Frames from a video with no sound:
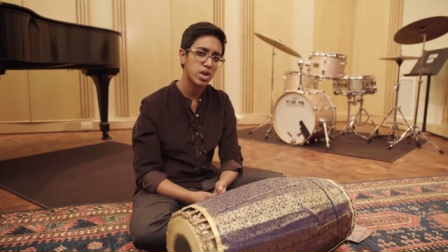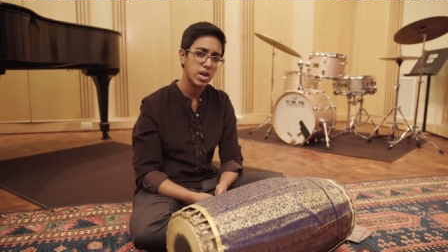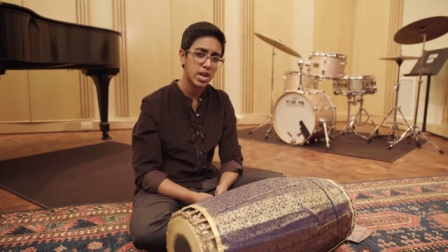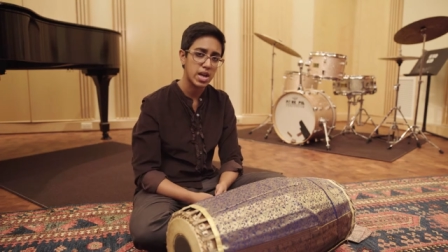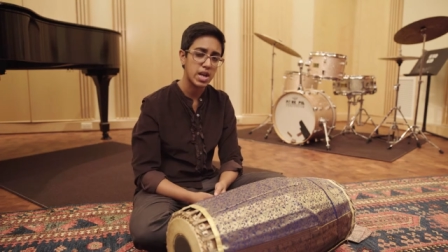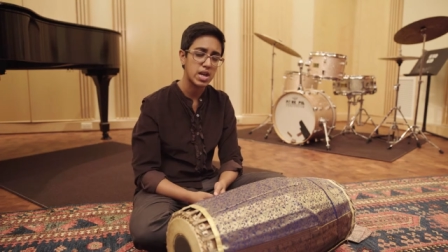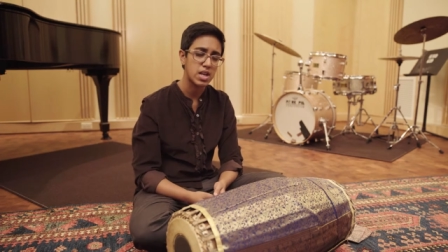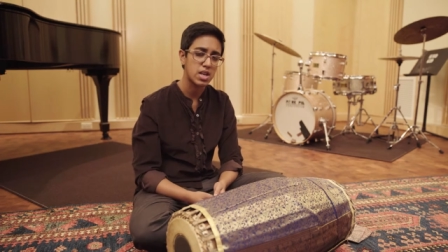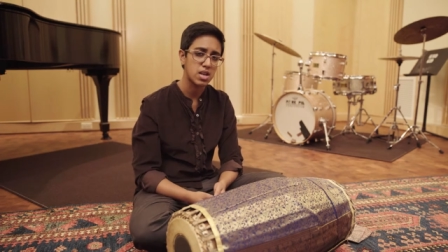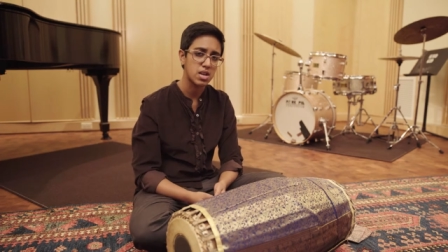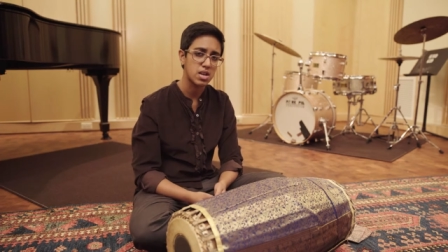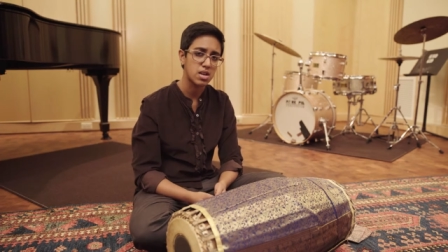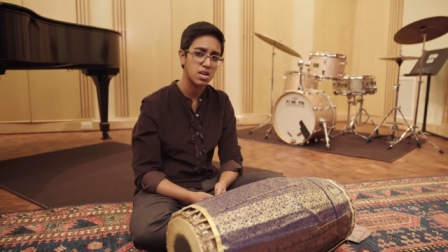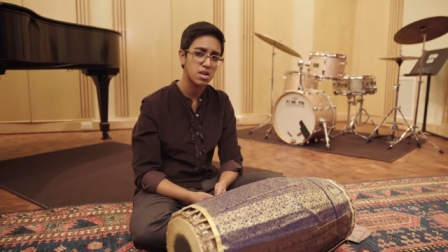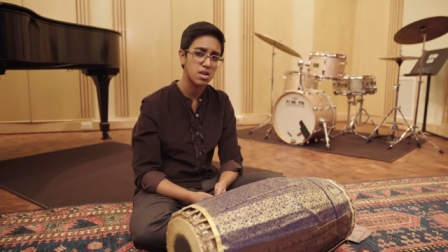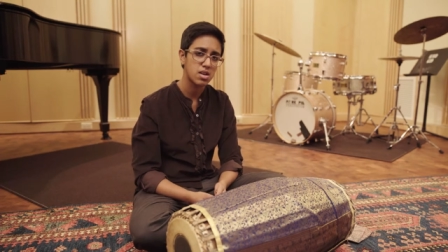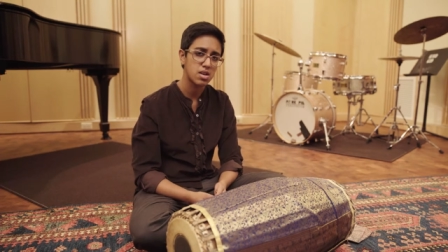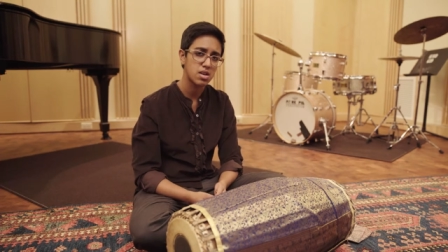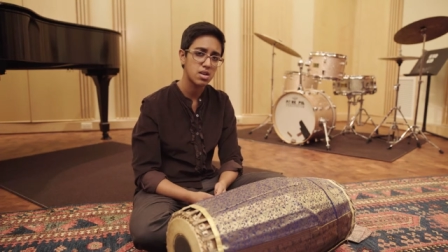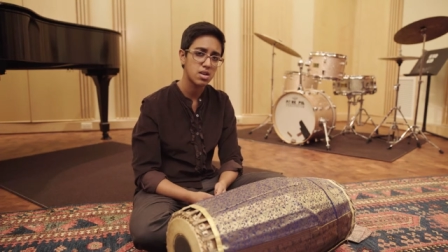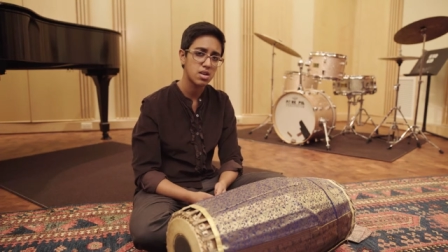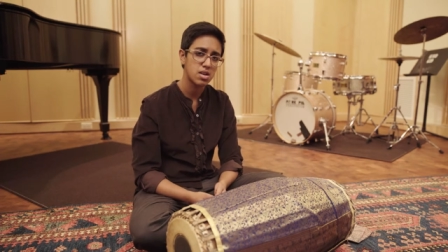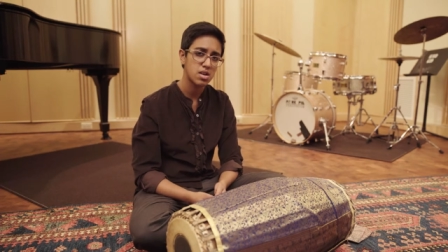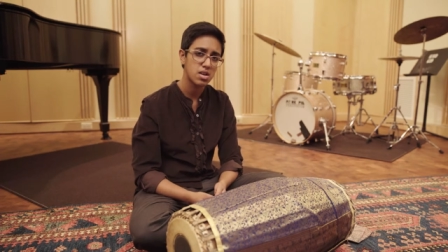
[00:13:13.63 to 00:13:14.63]
80
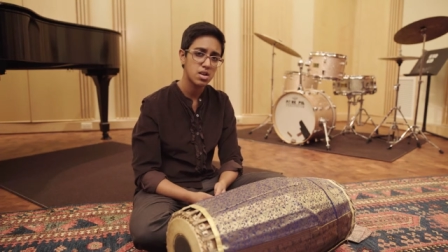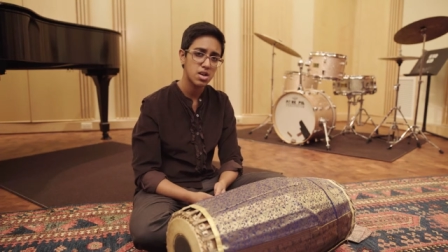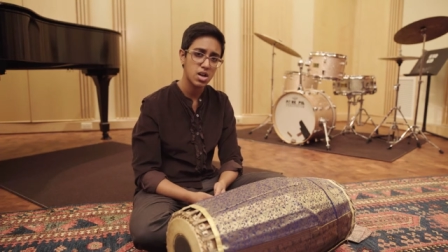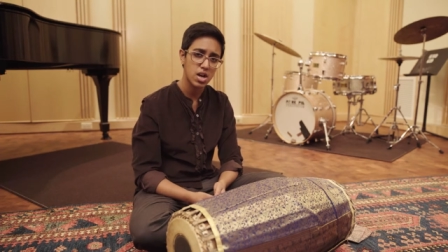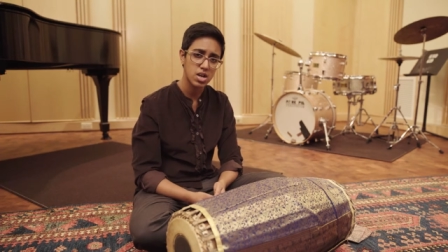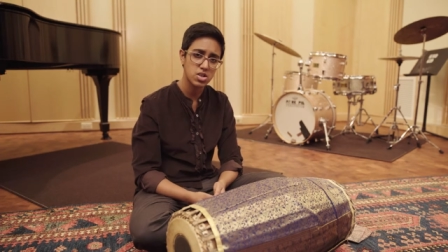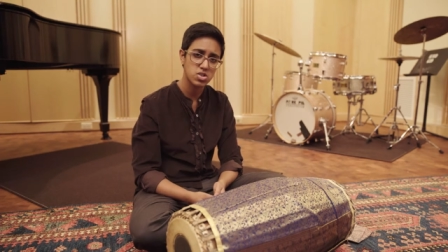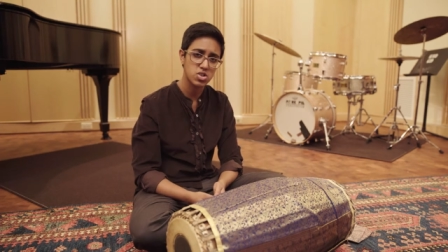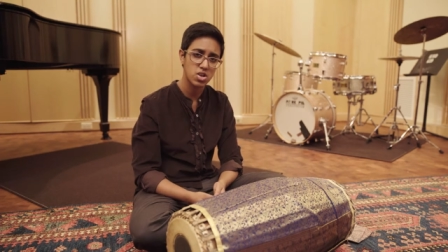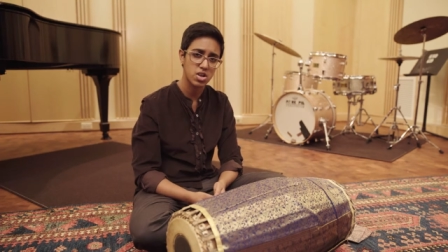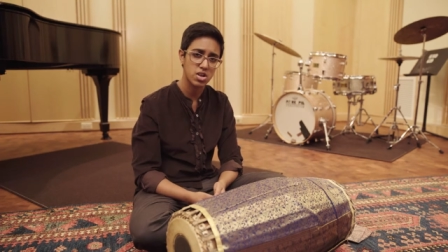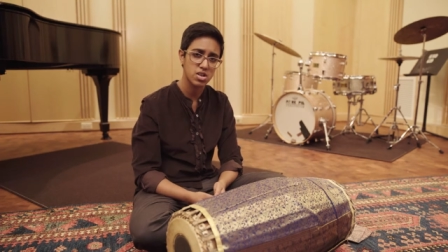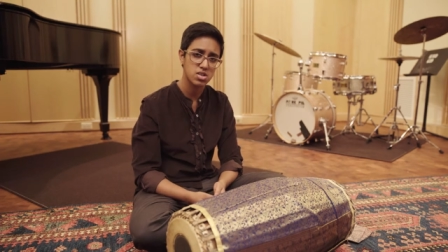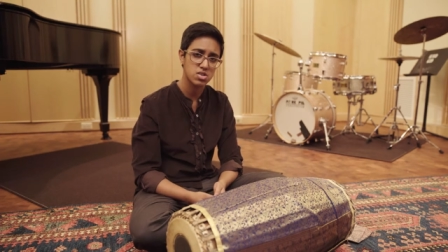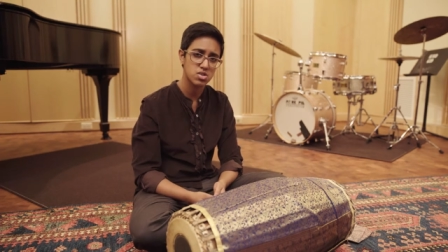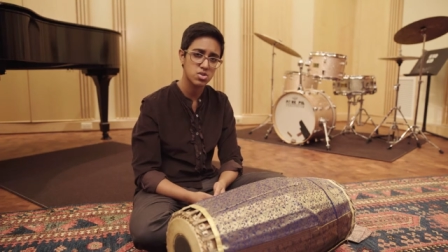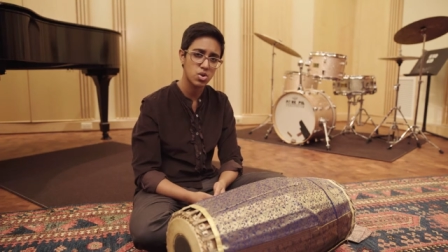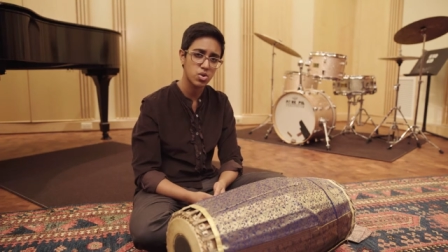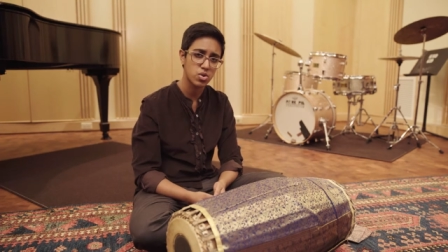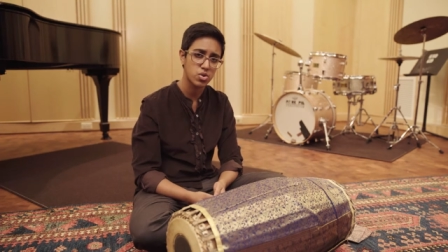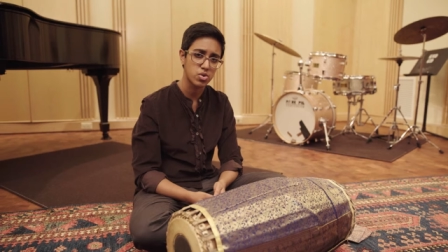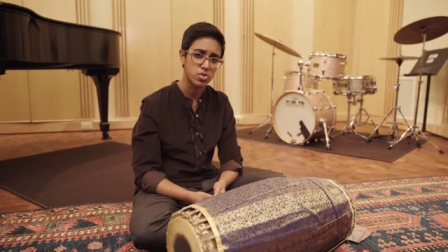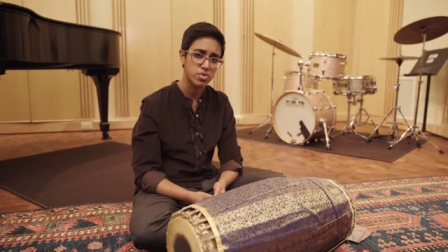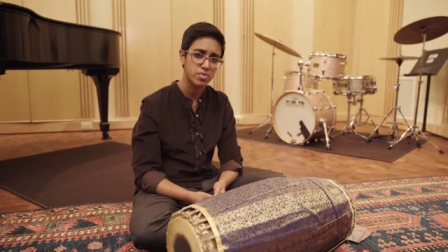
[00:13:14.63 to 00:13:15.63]
aksharas
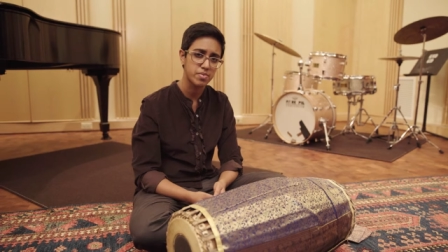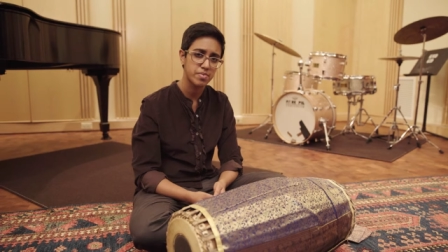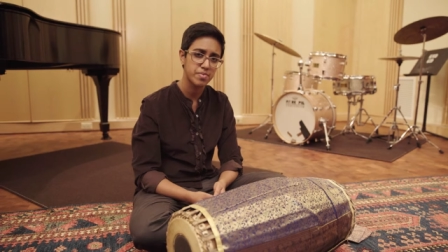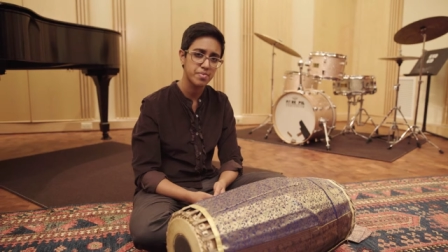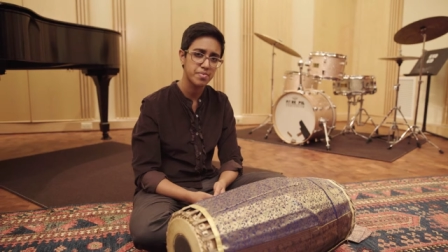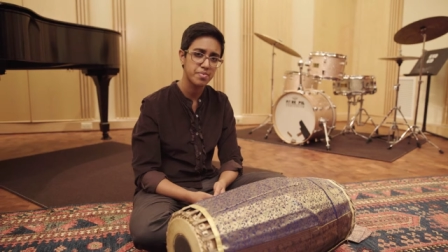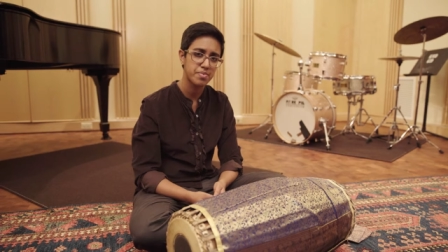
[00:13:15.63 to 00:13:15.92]
total.